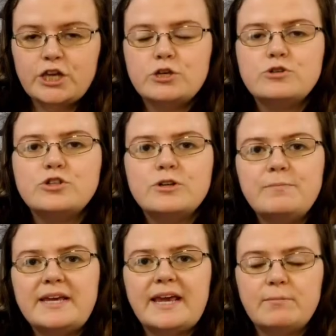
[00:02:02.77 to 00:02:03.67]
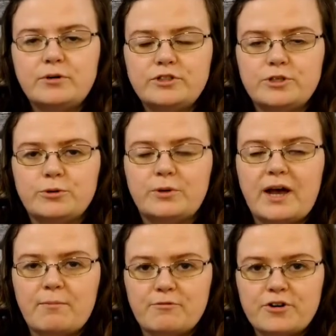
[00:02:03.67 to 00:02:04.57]
you should be able to
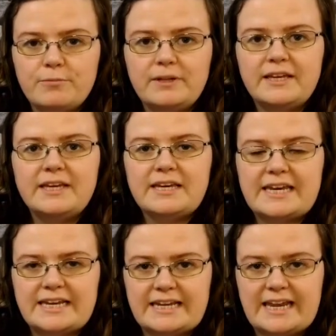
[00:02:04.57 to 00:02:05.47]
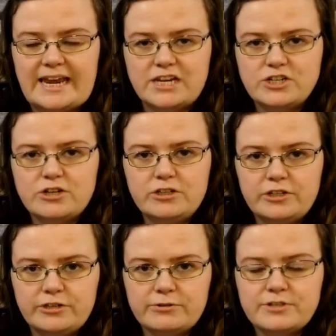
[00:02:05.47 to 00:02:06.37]
comfortably engage your
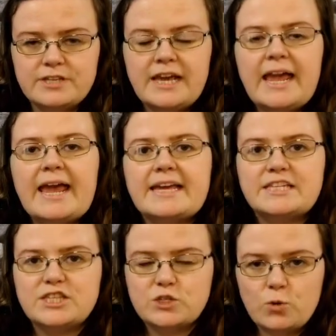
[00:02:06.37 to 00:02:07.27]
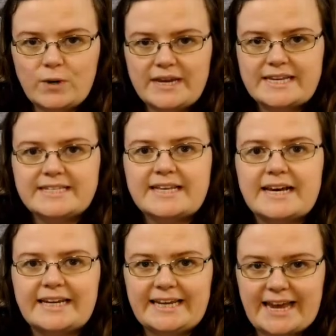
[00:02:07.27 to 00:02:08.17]
glutes and squeeze
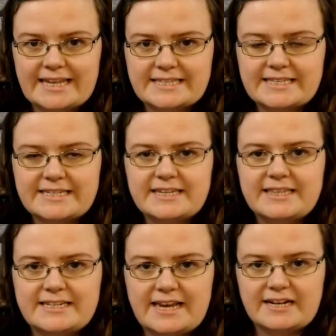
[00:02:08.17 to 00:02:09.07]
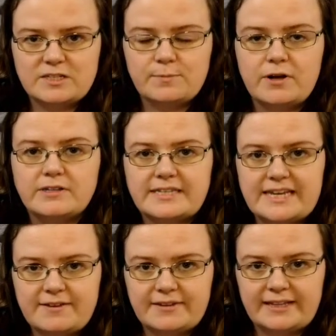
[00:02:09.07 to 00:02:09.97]
against the tennis balls
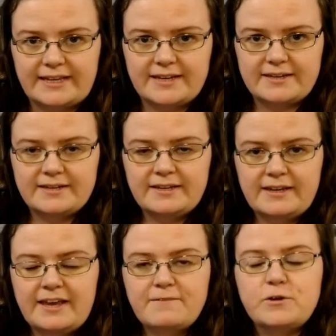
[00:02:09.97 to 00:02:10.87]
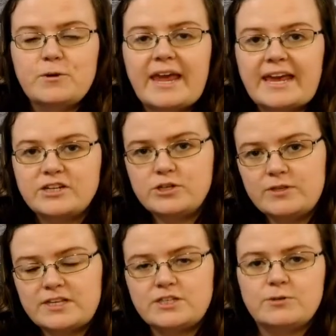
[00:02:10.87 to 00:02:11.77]
evenly. If you can't do
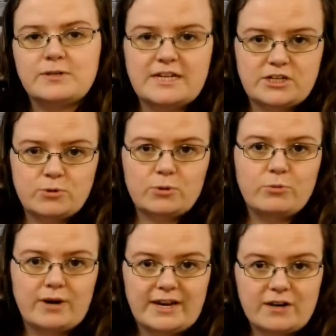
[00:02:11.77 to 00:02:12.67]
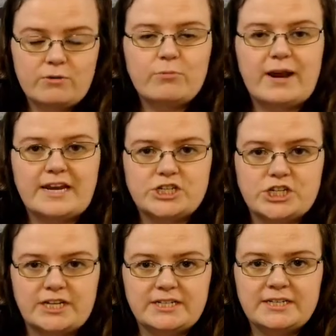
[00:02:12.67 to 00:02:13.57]
this, you need to
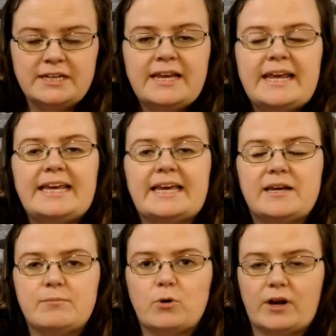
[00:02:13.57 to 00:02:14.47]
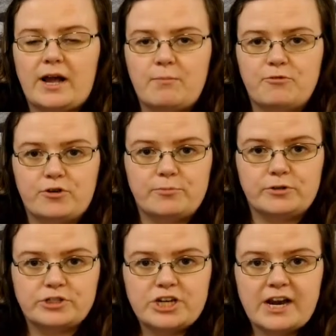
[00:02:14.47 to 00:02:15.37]
arrange it. Get a more
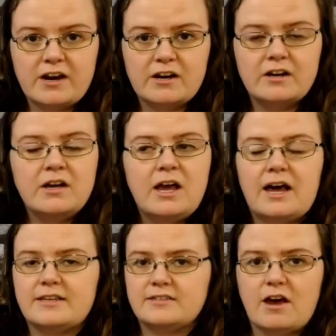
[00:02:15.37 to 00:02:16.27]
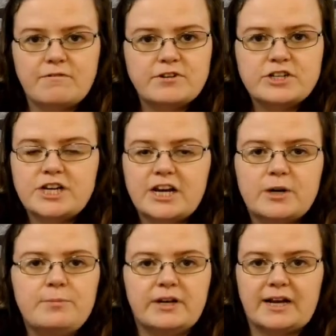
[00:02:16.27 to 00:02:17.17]
comfortable chair, a softer
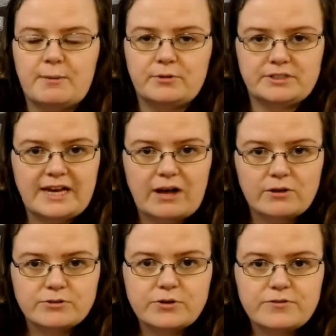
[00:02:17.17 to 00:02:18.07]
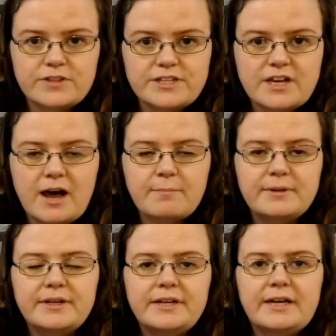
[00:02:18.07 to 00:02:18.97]
chair, put a couple towels over the top,
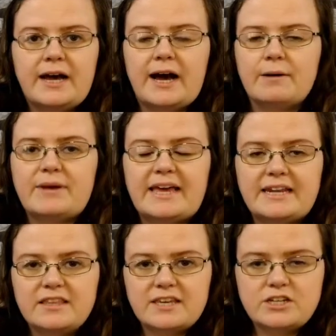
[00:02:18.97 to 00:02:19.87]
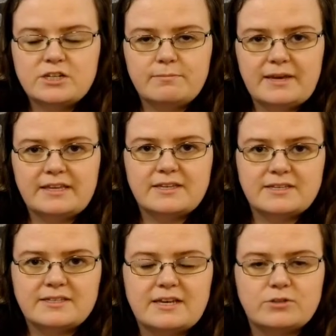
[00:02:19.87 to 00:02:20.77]
anything to make
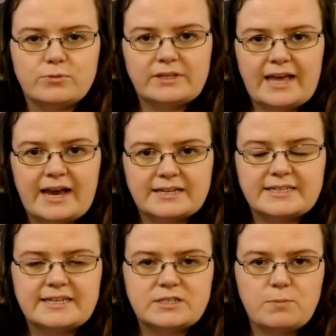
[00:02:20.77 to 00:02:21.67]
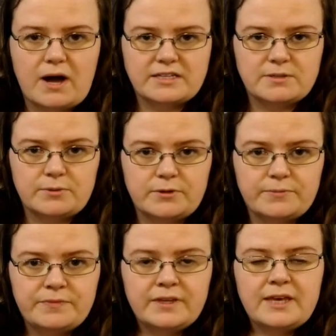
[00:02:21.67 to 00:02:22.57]
this as relaxing as possible.
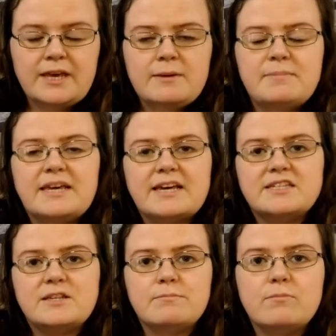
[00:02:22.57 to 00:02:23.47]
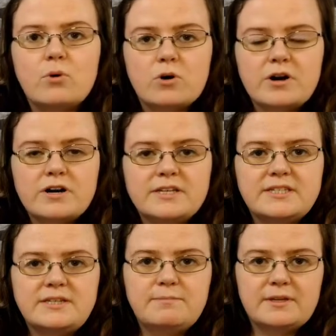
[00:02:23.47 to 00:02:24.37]
Because the more
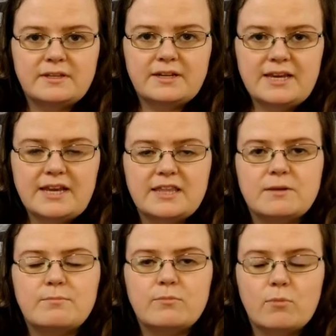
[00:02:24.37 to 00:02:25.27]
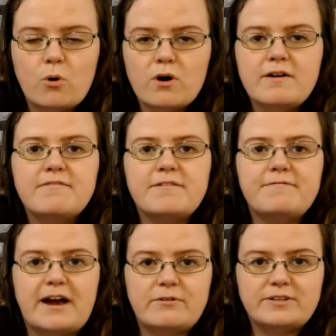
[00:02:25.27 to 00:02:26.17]
stability and the more of the
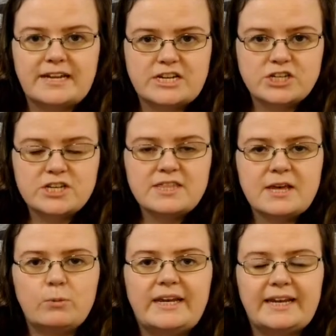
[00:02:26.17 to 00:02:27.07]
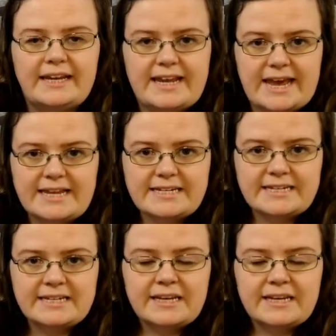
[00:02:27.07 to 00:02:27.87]
foundation that we can get